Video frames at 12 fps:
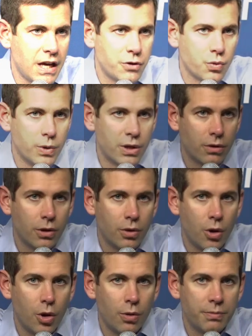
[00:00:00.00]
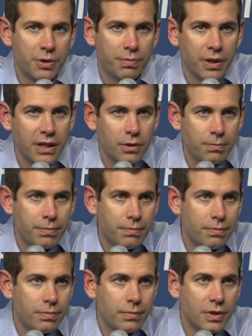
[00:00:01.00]
It's win or go home. You
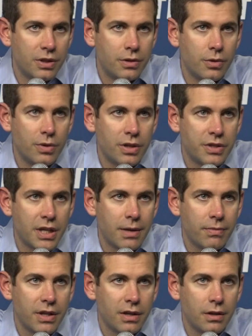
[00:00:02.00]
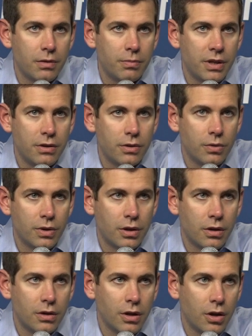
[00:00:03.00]
do the same thing you've been doing
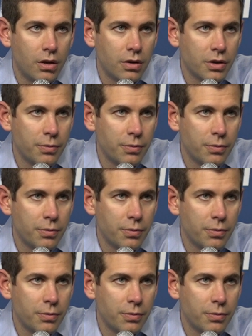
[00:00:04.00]
all along.